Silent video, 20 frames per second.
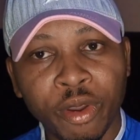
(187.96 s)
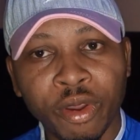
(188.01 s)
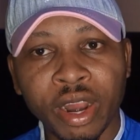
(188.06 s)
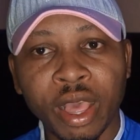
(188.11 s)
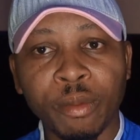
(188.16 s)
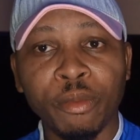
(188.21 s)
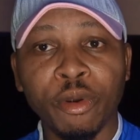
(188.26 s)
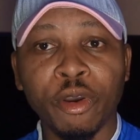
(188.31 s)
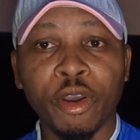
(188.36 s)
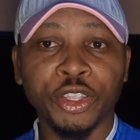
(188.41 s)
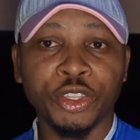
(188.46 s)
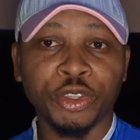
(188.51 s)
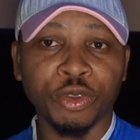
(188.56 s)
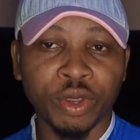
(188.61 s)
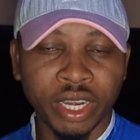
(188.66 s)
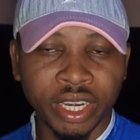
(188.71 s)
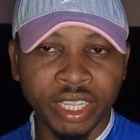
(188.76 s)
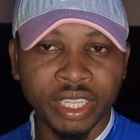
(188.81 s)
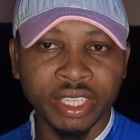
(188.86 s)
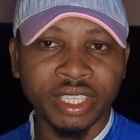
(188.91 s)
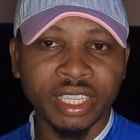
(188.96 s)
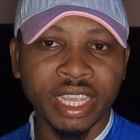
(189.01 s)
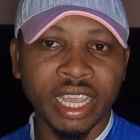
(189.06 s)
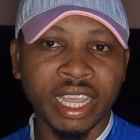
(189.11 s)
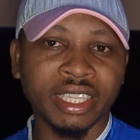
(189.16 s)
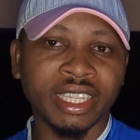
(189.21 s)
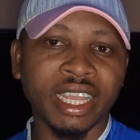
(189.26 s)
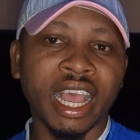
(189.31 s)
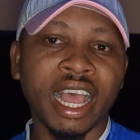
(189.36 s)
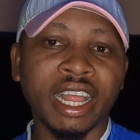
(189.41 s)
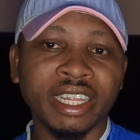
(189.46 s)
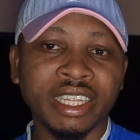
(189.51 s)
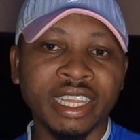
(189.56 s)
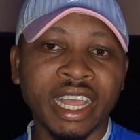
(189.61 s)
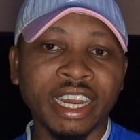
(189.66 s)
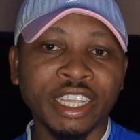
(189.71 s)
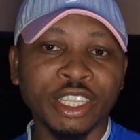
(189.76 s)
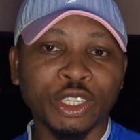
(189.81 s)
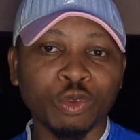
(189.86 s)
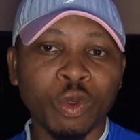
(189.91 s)
Burna Boy to an extent. And
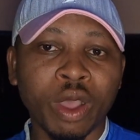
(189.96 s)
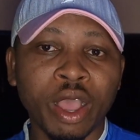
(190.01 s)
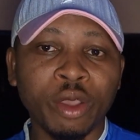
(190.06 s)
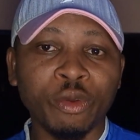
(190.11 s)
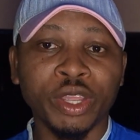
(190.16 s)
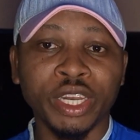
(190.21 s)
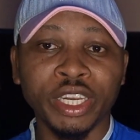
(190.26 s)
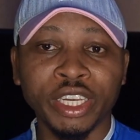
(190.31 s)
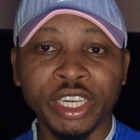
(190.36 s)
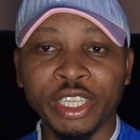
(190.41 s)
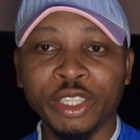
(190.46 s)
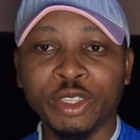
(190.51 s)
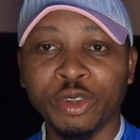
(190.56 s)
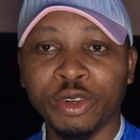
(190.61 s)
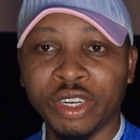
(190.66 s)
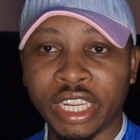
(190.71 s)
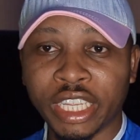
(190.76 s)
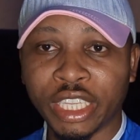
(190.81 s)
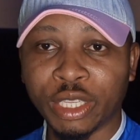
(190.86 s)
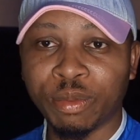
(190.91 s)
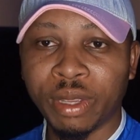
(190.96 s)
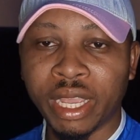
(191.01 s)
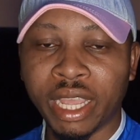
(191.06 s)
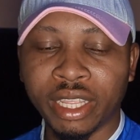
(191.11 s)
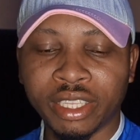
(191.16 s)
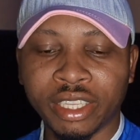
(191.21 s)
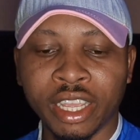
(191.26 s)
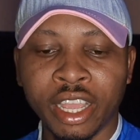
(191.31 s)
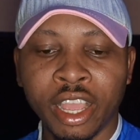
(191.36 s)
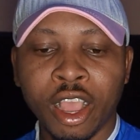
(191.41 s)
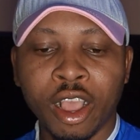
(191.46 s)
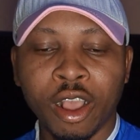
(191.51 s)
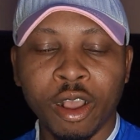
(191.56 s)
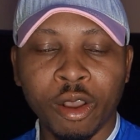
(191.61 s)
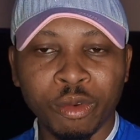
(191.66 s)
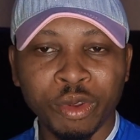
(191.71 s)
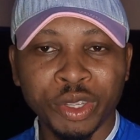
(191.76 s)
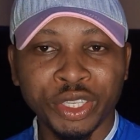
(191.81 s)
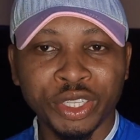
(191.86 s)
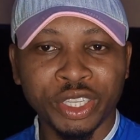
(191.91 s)
that is why we need to respect
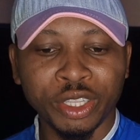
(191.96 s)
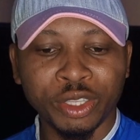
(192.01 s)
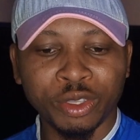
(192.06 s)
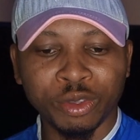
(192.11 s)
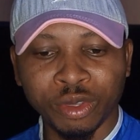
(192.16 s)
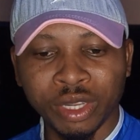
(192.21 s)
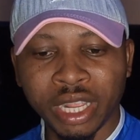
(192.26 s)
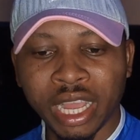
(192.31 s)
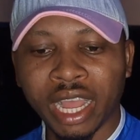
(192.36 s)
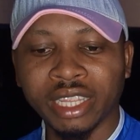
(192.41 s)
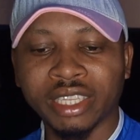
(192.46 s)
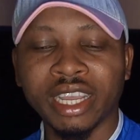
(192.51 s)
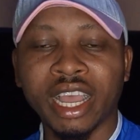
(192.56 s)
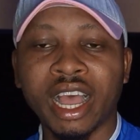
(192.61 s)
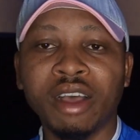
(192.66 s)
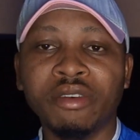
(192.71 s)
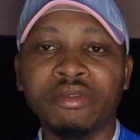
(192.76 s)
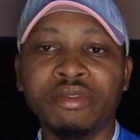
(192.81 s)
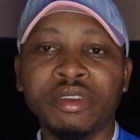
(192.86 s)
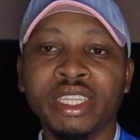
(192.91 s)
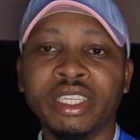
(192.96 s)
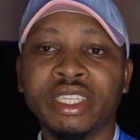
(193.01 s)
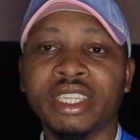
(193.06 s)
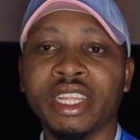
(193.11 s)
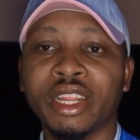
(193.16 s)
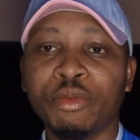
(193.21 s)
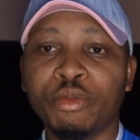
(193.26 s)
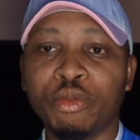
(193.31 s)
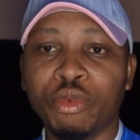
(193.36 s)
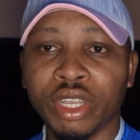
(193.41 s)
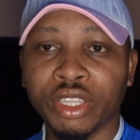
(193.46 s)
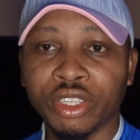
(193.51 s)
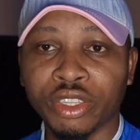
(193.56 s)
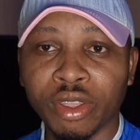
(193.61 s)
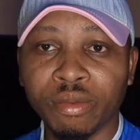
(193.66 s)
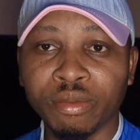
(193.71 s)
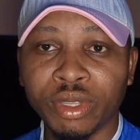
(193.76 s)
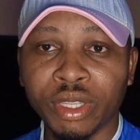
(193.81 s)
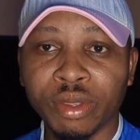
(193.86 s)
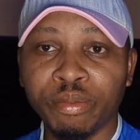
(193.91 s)
our Wizkid to that. Having 3 point
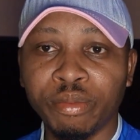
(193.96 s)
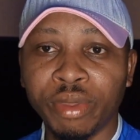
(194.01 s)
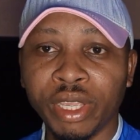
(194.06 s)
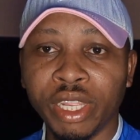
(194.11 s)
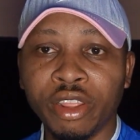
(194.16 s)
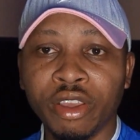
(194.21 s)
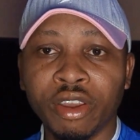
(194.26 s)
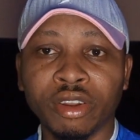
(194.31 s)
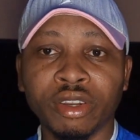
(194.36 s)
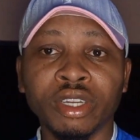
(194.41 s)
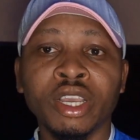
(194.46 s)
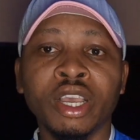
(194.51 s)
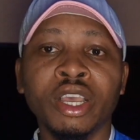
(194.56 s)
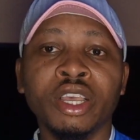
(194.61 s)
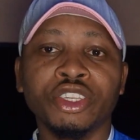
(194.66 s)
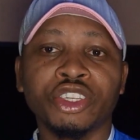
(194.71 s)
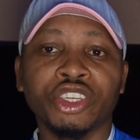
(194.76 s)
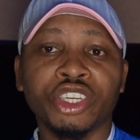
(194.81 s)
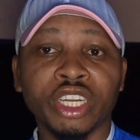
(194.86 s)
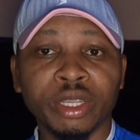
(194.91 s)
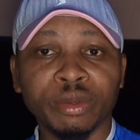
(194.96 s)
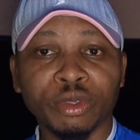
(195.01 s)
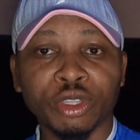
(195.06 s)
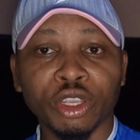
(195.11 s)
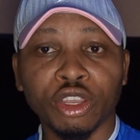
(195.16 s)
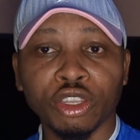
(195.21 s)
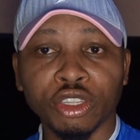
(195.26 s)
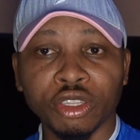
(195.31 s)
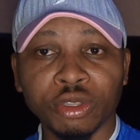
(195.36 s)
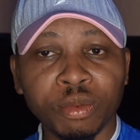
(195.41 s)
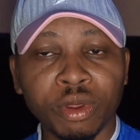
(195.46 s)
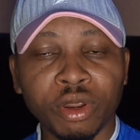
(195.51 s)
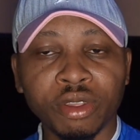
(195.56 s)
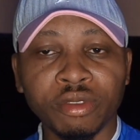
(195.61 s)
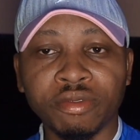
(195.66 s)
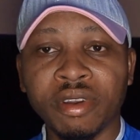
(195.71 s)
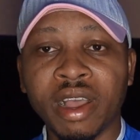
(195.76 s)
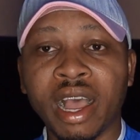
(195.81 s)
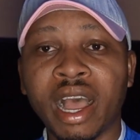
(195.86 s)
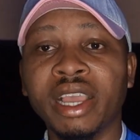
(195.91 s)
something billion streams on
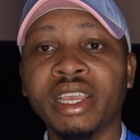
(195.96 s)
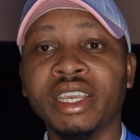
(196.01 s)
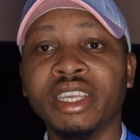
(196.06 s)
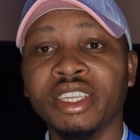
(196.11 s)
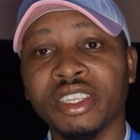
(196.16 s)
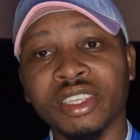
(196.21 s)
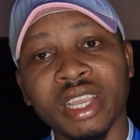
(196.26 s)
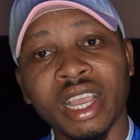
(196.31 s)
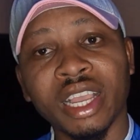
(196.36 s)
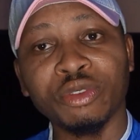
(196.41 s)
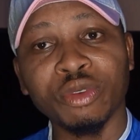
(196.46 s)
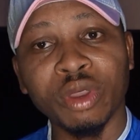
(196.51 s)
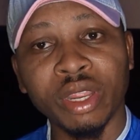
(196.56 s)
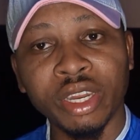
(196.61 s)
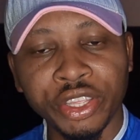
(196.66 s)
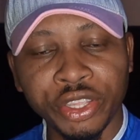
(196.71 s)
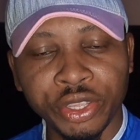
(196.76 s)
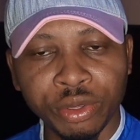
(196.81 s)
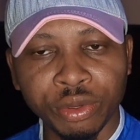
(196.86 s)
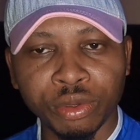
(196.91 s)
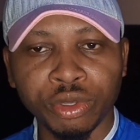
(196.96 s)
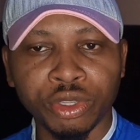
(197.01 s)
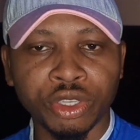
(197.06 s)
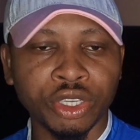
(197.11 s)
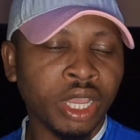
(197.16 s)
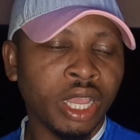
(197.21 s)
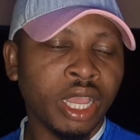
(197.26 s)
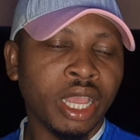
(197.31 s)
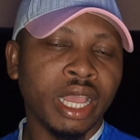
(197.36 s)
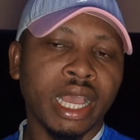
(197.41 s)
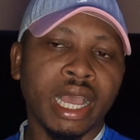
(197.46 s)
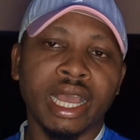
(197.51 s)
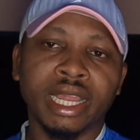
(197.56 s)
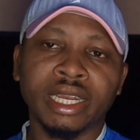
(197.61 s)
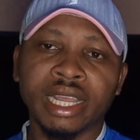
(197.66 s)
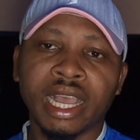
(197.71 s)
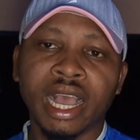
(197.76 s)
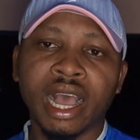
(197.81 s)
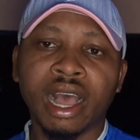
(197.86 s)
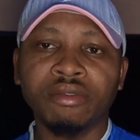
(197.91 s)
Spotify is actually huge
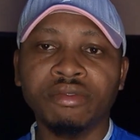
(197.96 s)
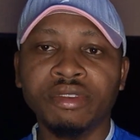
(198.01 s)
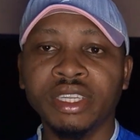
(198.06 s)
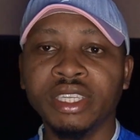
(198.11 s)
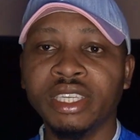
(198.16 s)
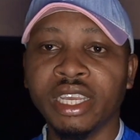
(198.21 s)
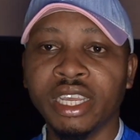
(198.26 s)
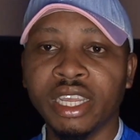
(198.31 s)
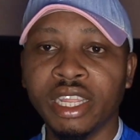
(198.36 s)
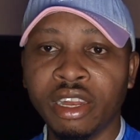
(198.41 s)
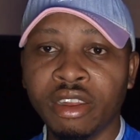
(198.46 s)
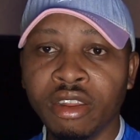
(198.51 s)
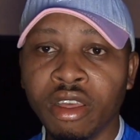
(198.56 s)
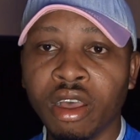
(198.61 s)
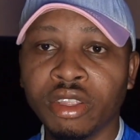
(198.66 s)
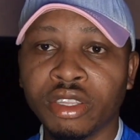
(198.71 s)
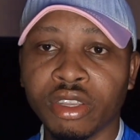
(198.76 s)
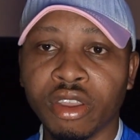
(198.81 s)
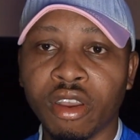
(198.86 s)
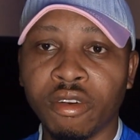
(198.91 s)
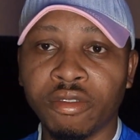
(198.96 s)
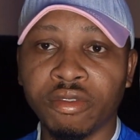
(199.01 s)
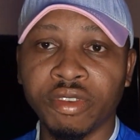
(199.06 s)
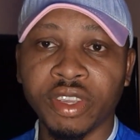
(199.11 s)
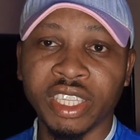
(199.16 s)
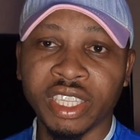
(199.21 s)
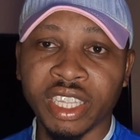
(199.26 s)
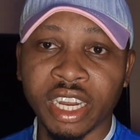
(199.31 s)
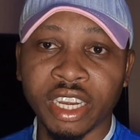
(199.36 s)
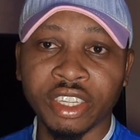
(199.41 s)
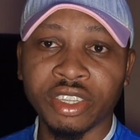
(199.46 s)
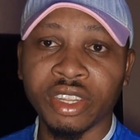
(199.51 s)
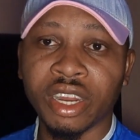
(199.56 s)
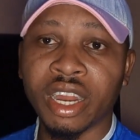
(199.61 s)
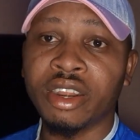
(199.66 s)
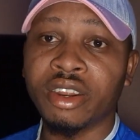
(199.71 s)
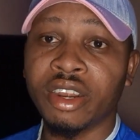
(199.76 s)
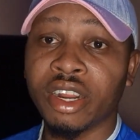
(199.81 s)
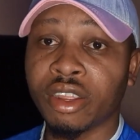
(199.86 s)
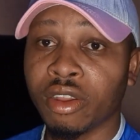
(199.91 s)
and having a lot of
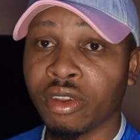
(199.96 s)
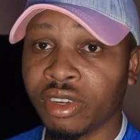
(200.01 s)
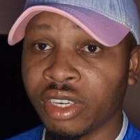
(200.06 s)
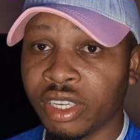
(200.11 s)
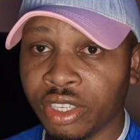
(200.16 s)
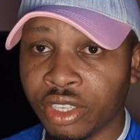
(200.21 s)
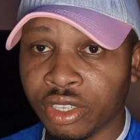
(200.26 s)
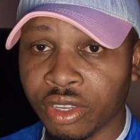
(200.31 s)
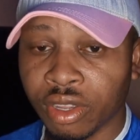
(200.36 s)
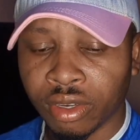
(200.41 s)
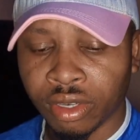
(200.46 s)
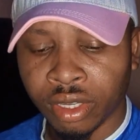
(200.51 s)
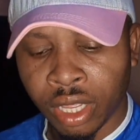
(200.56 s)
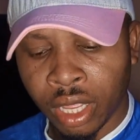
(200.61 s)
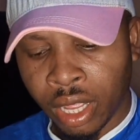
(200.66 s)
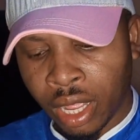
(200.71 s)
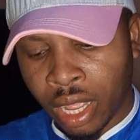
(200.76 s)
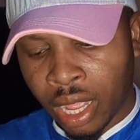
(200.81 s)
international recognition.